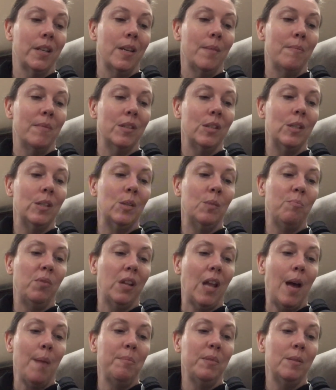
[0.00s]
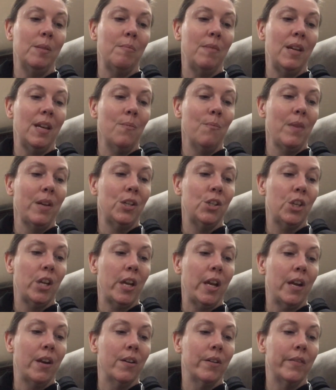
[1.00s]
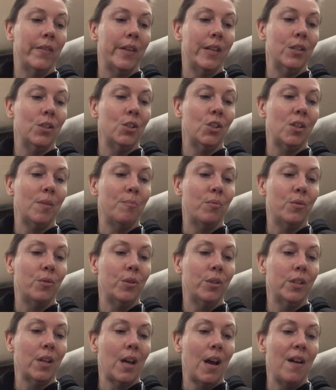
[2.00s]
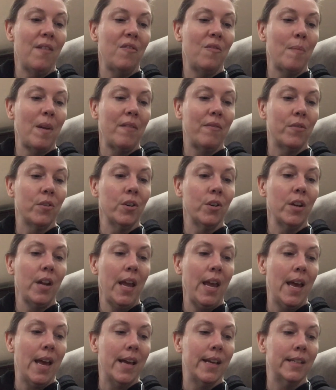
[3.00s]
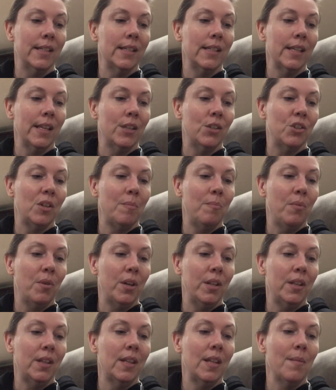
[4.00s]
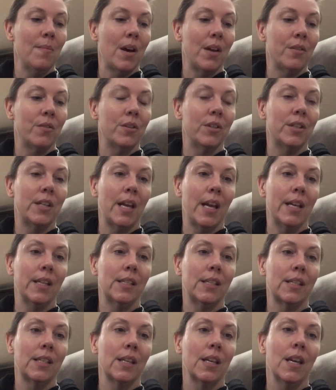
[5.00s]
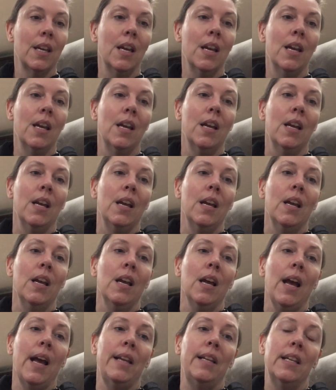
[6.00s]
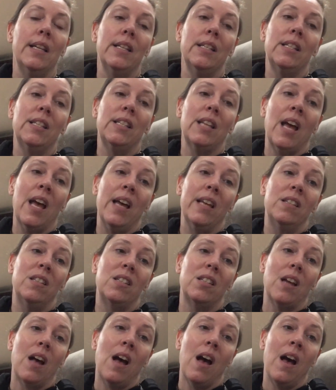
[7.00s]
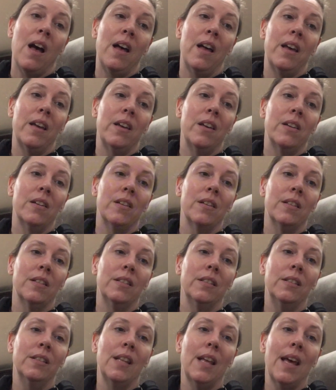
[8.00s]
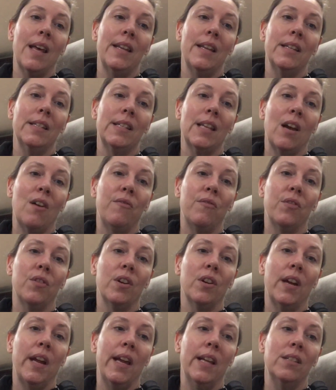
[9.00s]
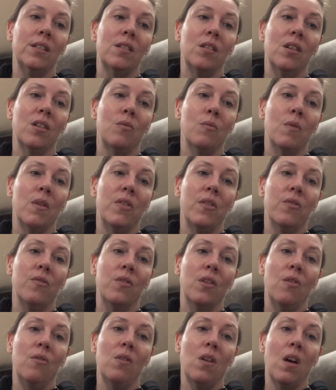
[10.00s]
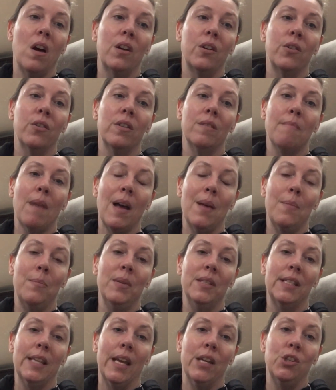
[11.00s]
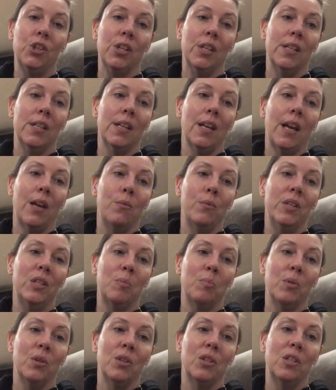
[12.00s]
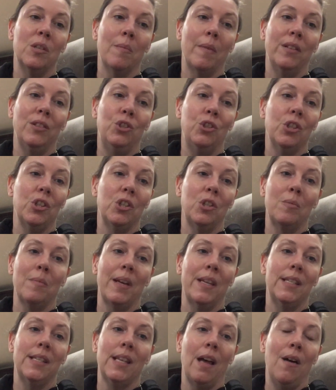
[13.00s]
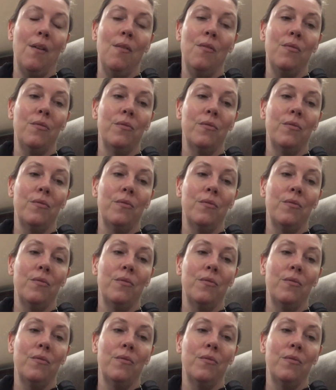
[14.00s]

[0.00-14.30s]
Mrs. plopped me in my chair, then she pulled off my fur hands and she put them on her desk. I did a sad sigh. And that is how fur hands look when they're no longer in my possession, I whispered to just myself.